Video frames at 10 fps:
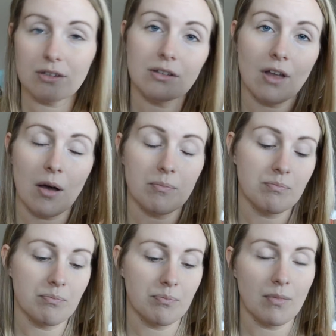some
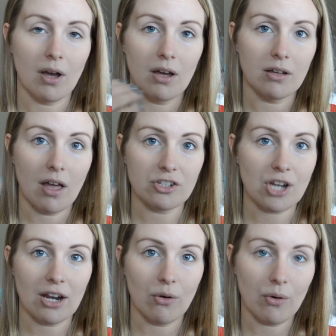
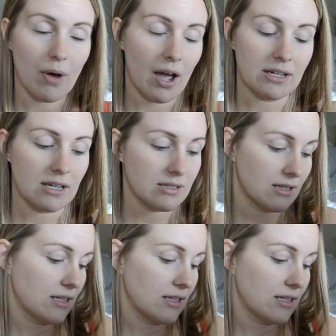shadow ideas and